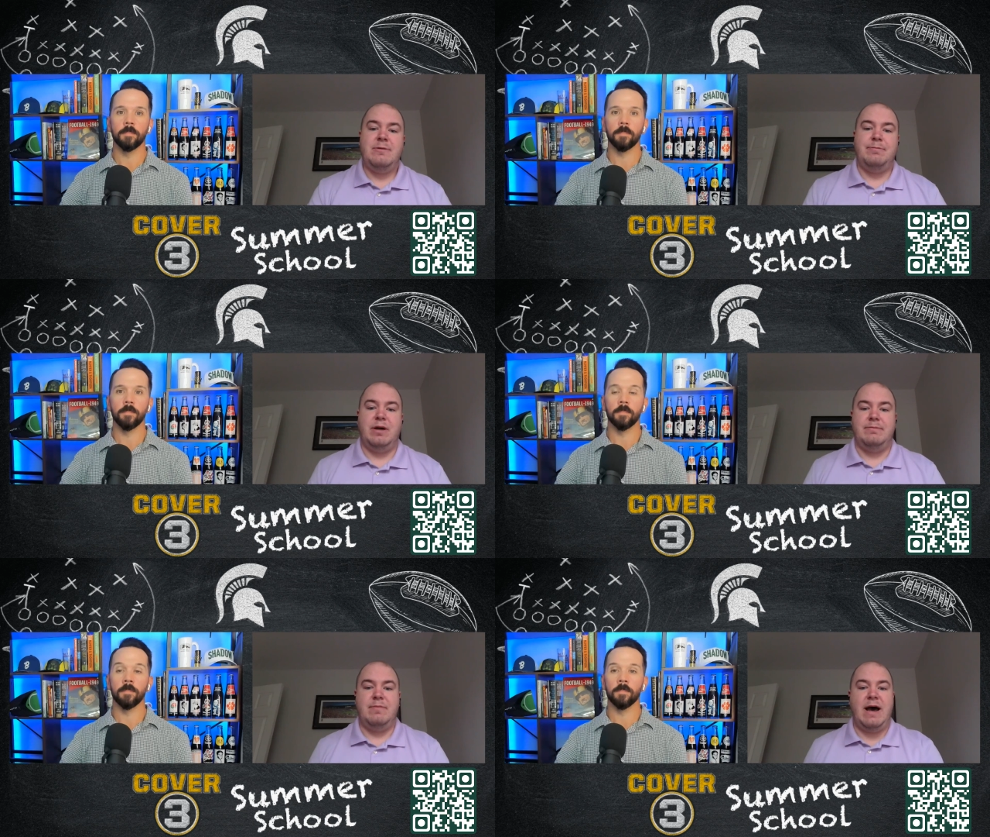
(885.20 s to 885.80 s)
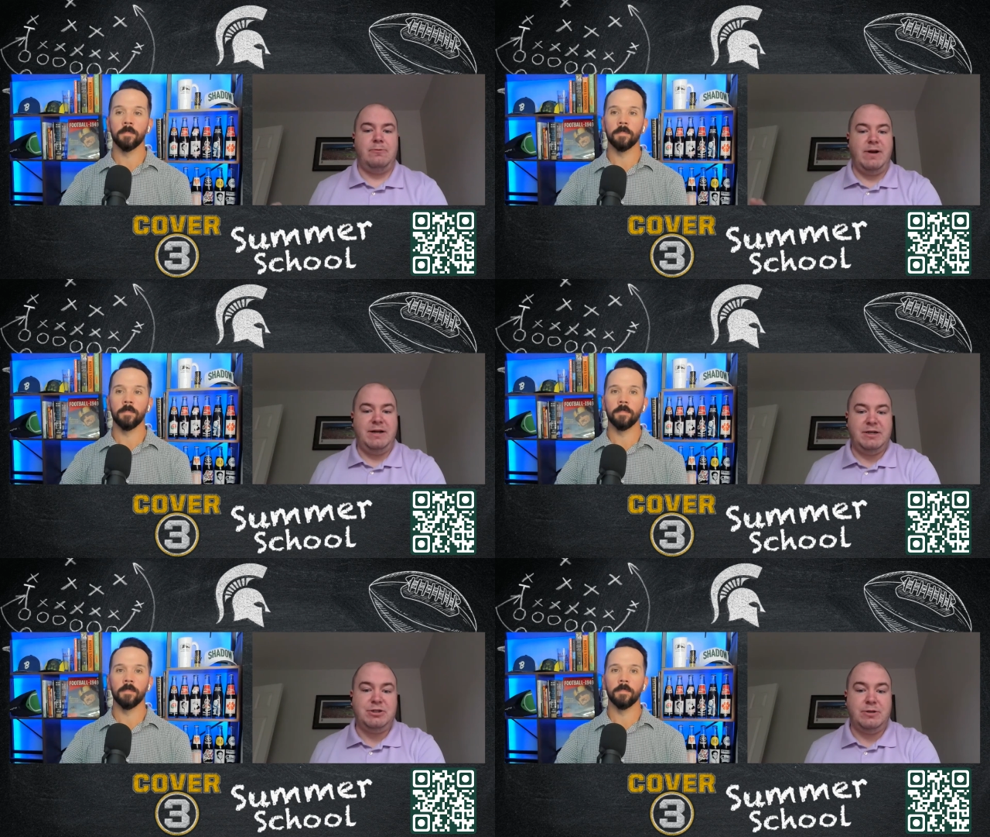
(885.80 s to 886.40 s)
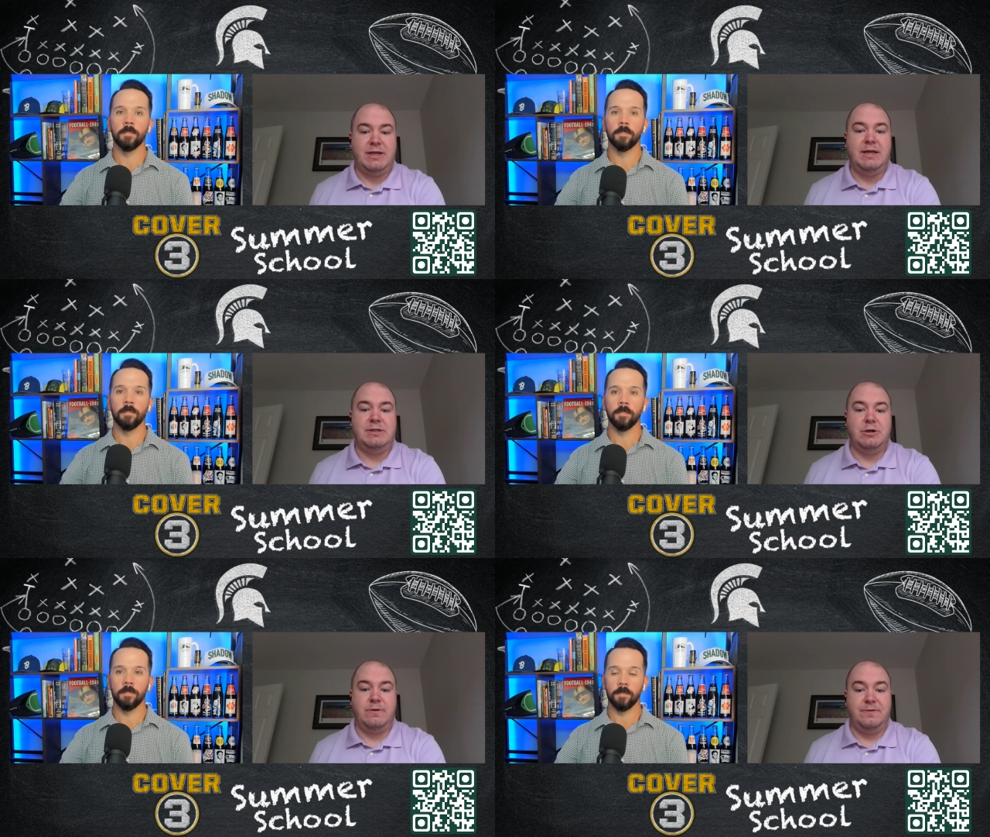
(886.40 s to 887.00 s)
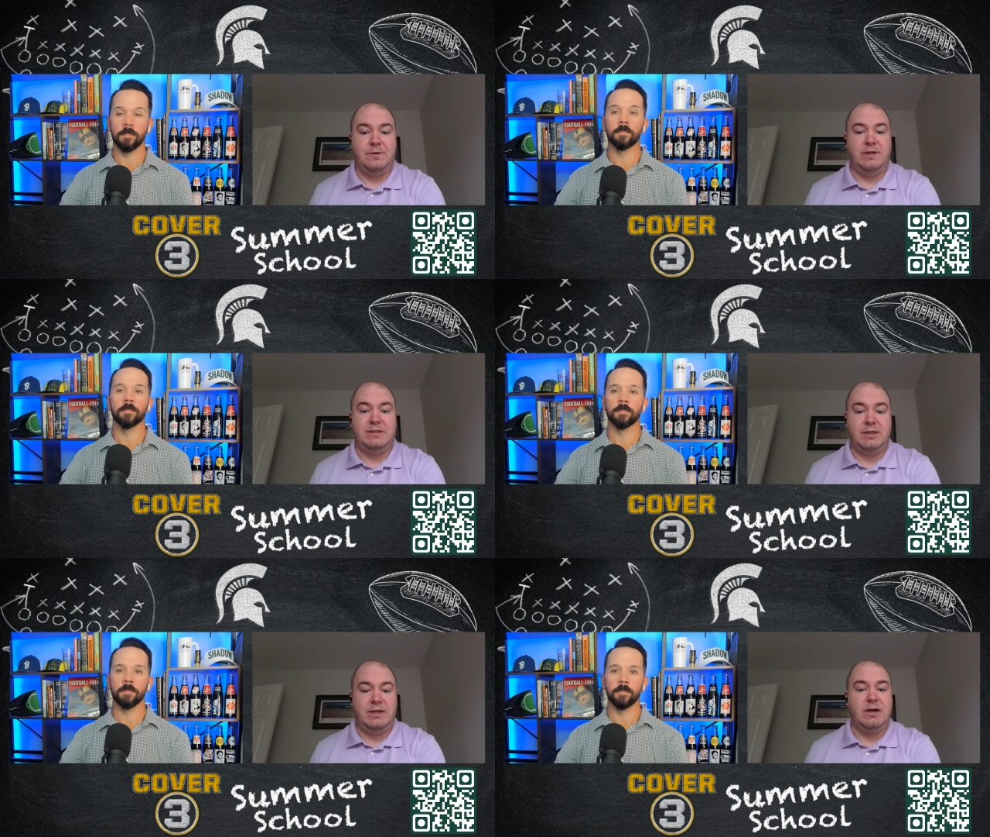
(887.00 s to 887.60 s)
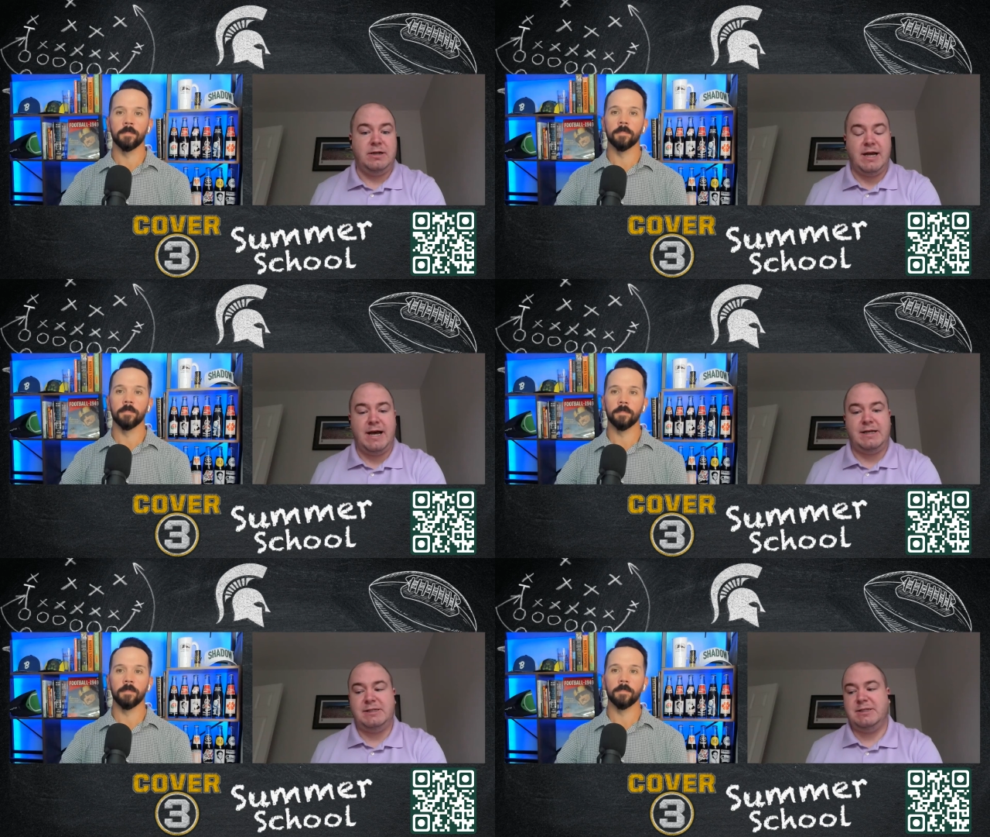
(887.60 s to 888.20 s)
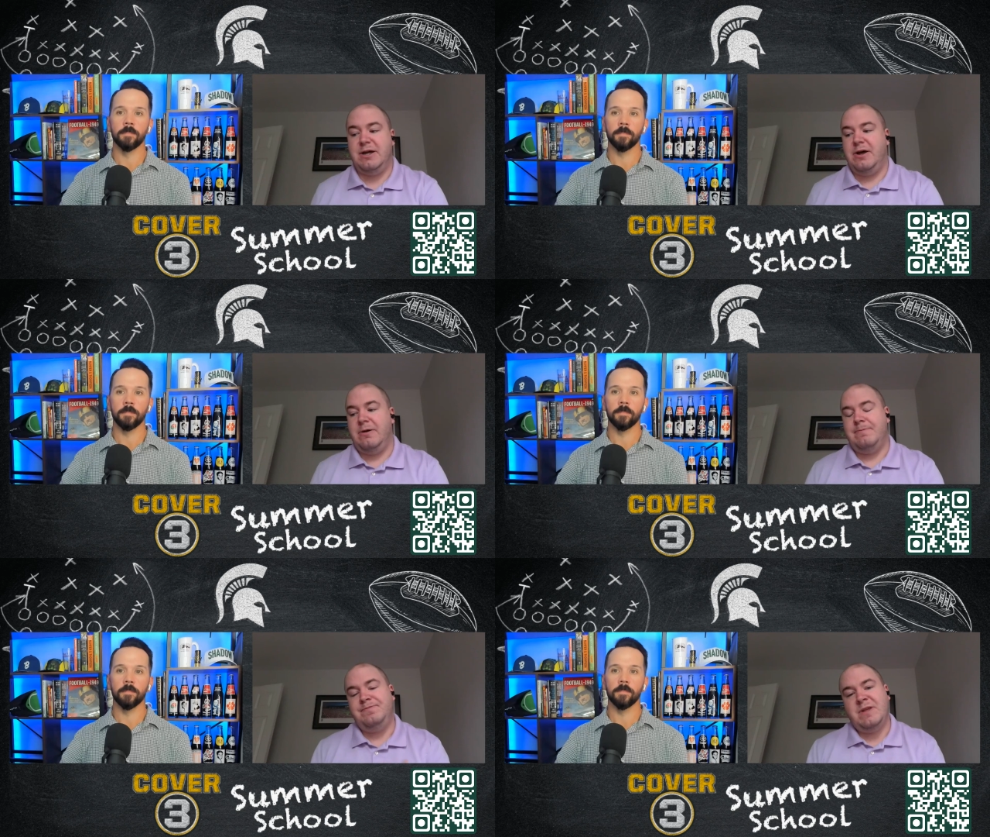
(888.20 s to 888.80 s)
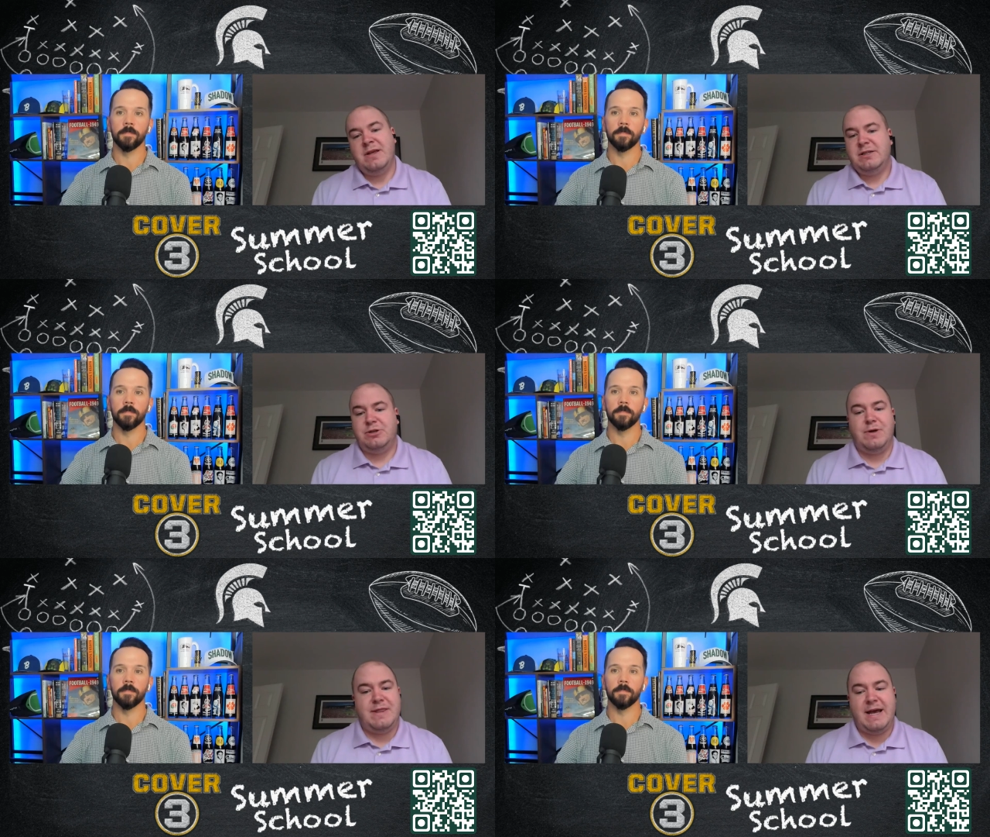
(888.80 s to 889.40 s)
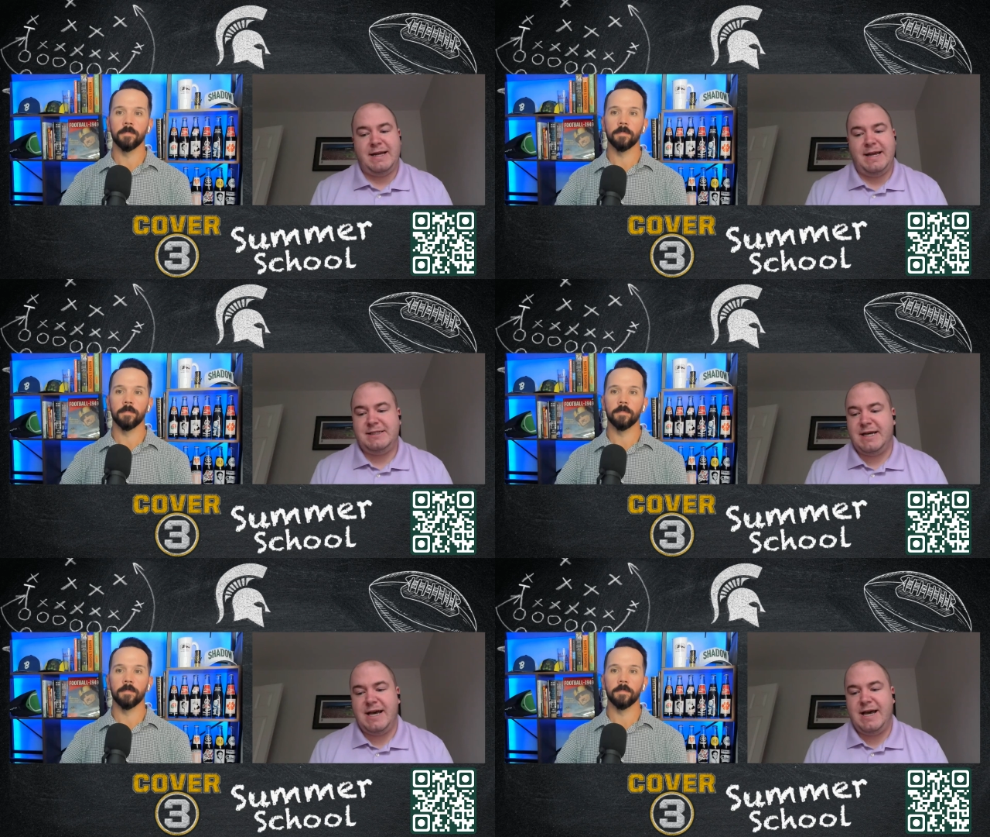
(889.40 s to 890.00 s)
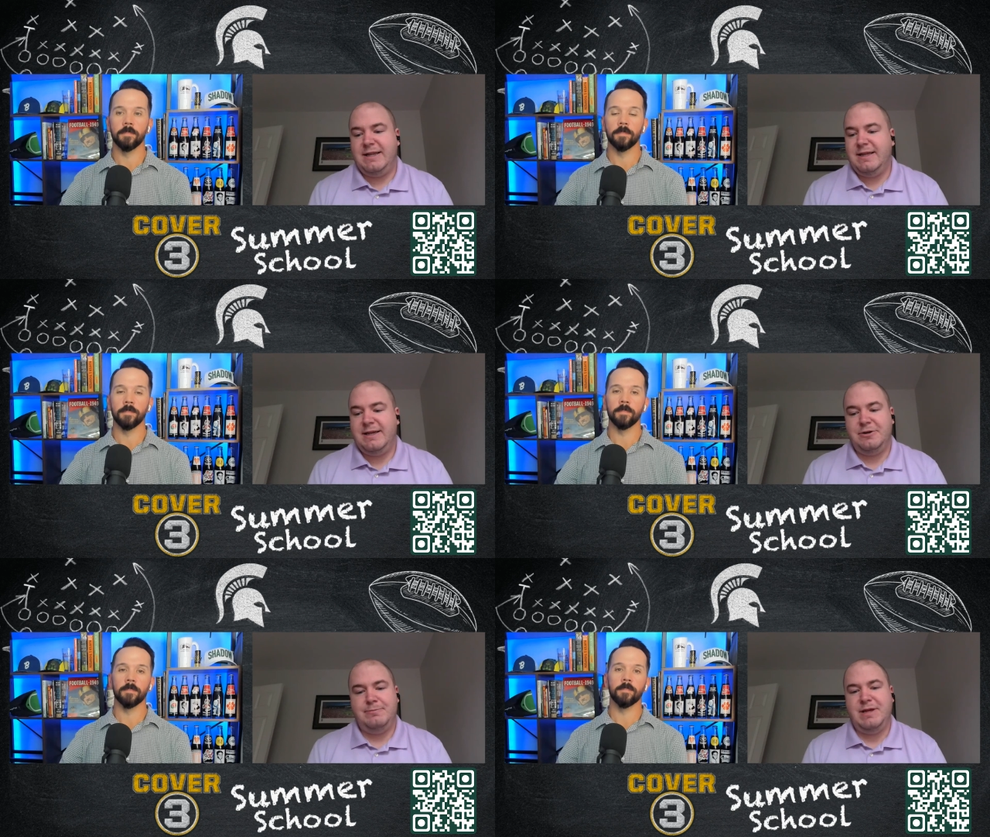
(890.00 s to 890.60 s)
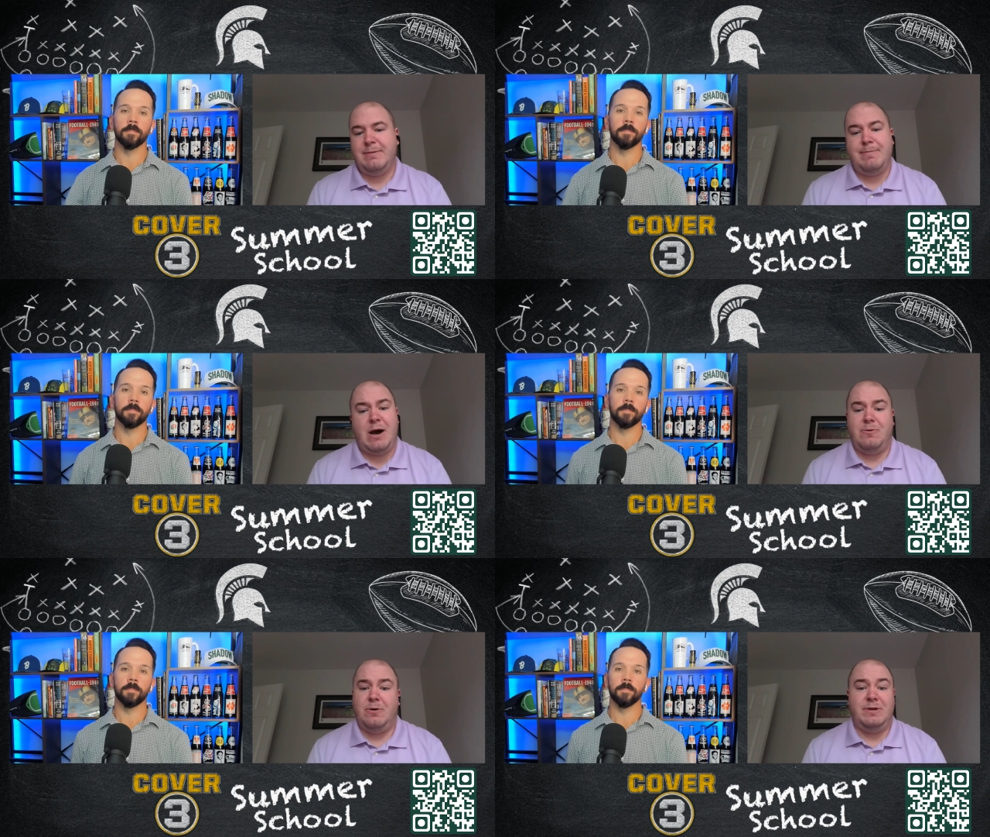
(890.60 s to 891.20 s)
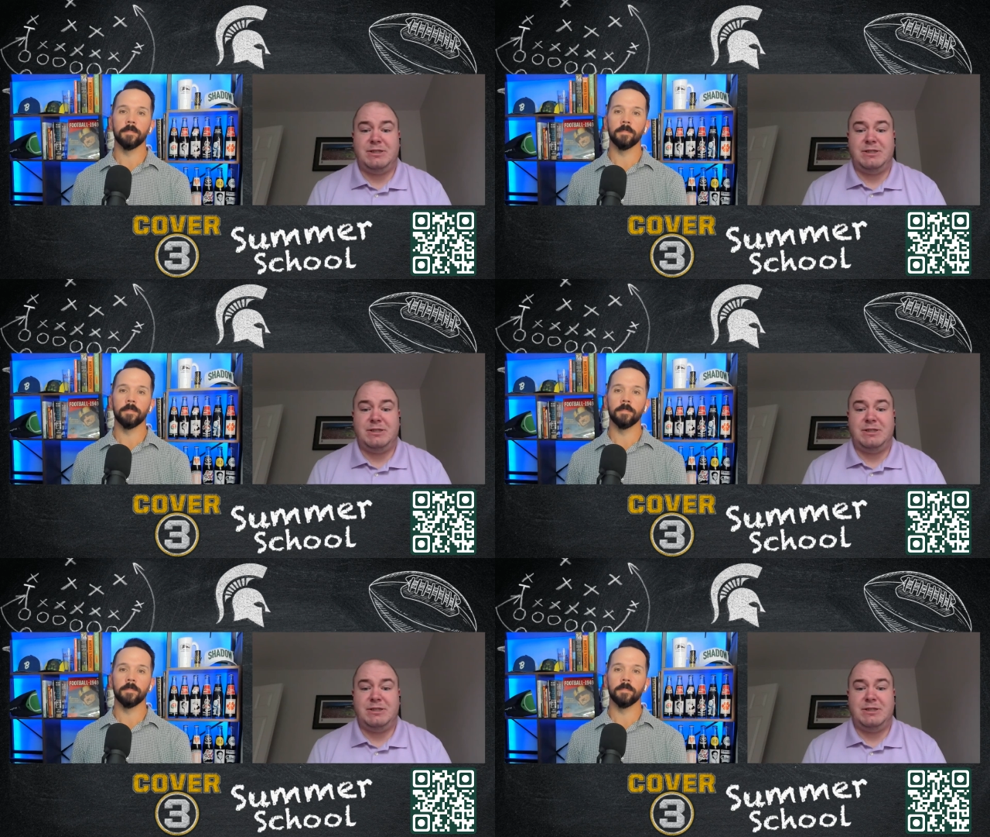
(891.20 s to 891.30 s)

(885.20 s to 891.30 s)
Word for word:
Speaker 1: but not ready to turn the keys over fully to the young guys. So in that case, I think it'll be about what we